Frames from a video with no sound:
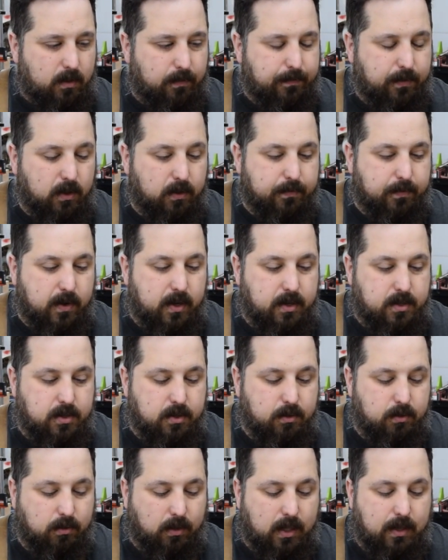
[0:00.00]
Feel free
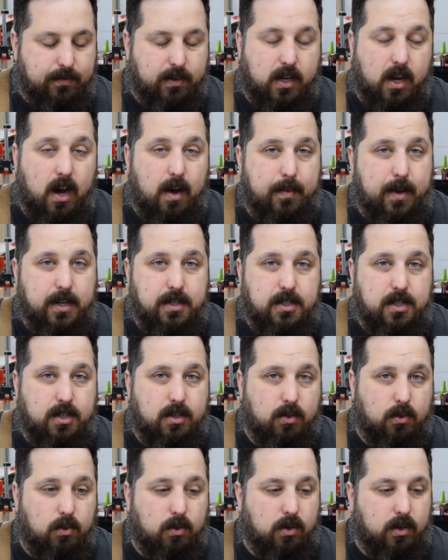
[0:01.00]
to leave a
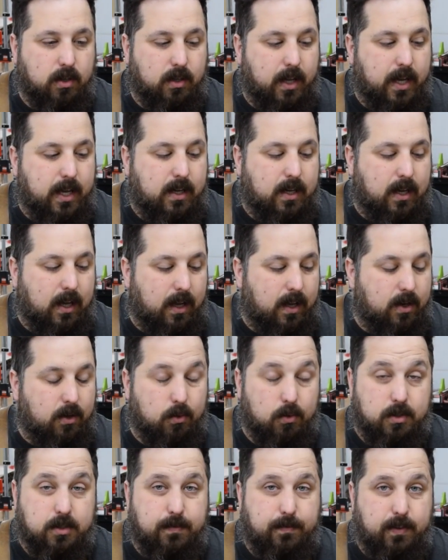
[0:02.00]
comment or a like,
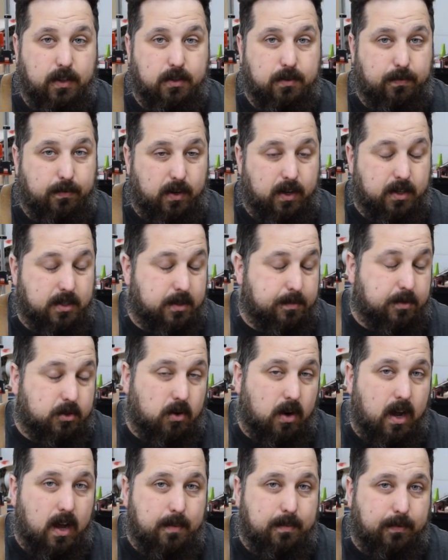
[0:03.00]
or feel free to
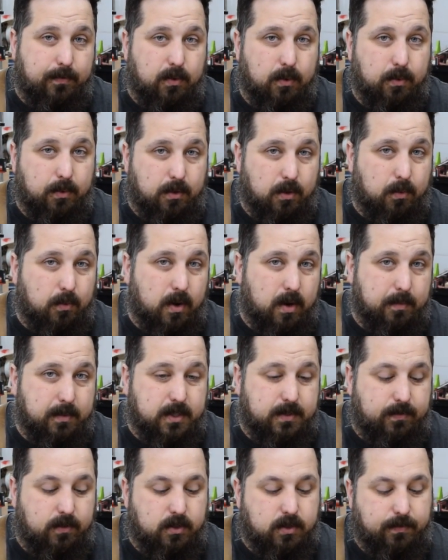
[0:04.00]
subscribe if you don't want to
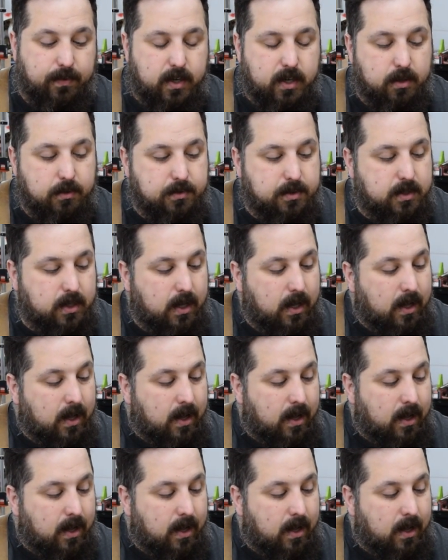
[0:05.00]
miss future videos.